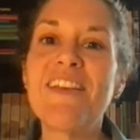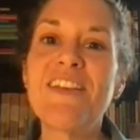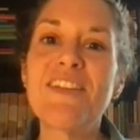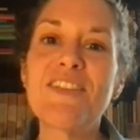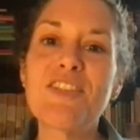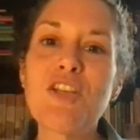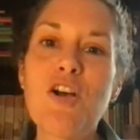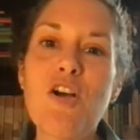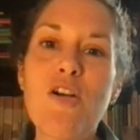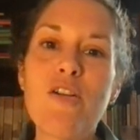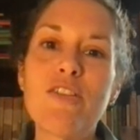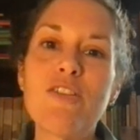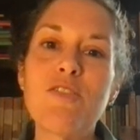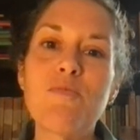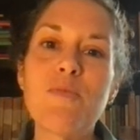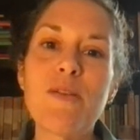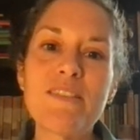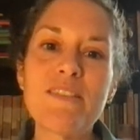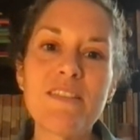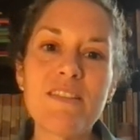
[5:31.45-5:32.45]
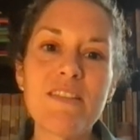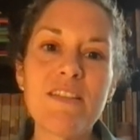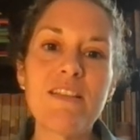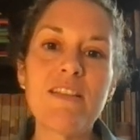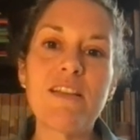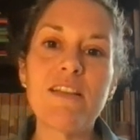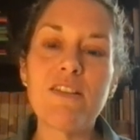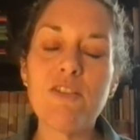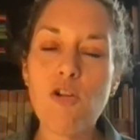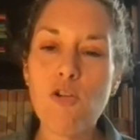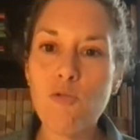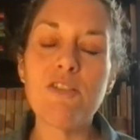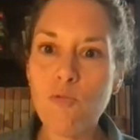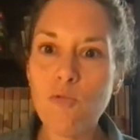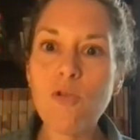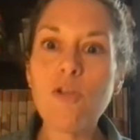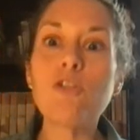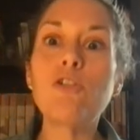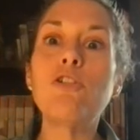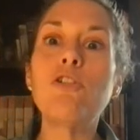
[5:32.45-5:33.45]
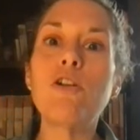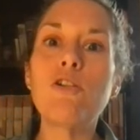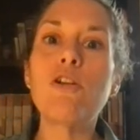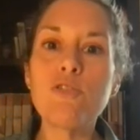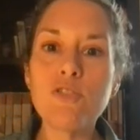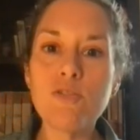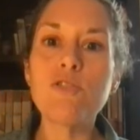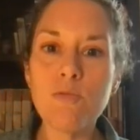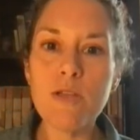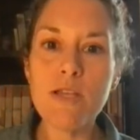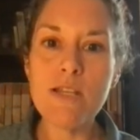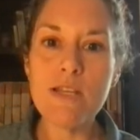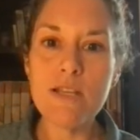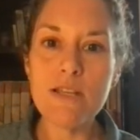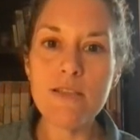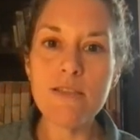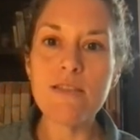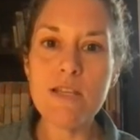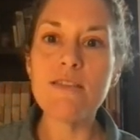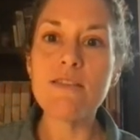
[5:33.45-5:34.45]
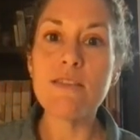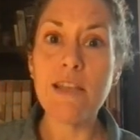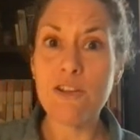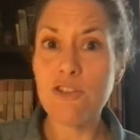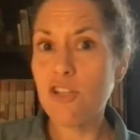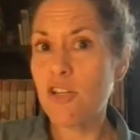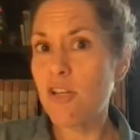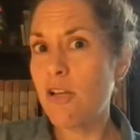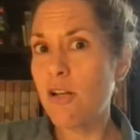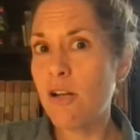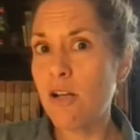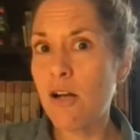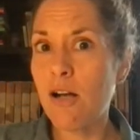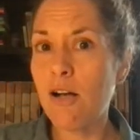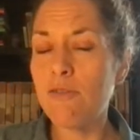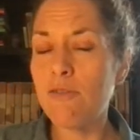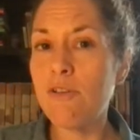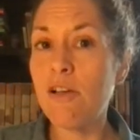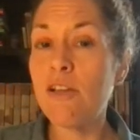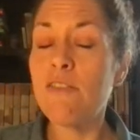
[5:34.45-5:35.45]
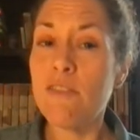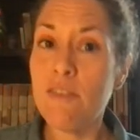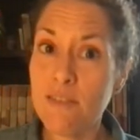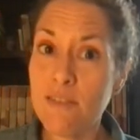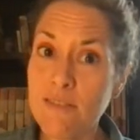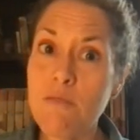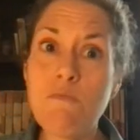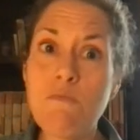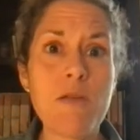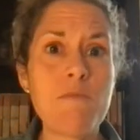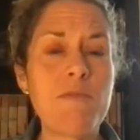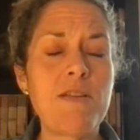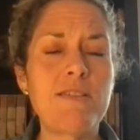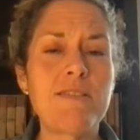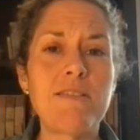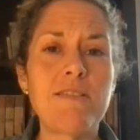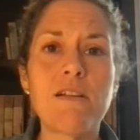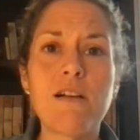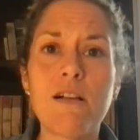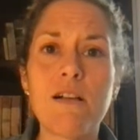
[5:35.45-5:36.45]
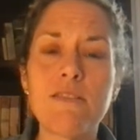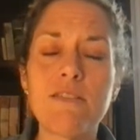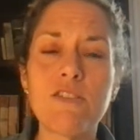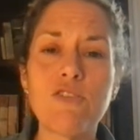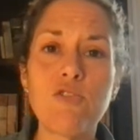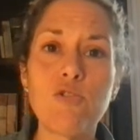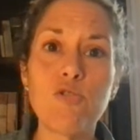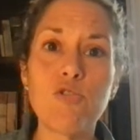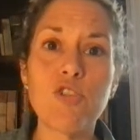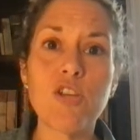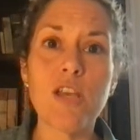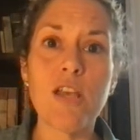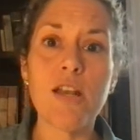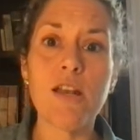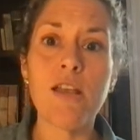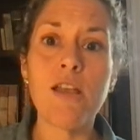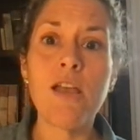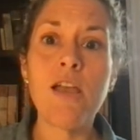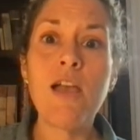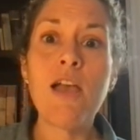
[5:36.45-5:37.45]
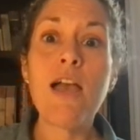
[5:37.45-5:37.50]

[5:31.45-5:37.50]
So you're basically like close reading this section of this amendment to the Constitution,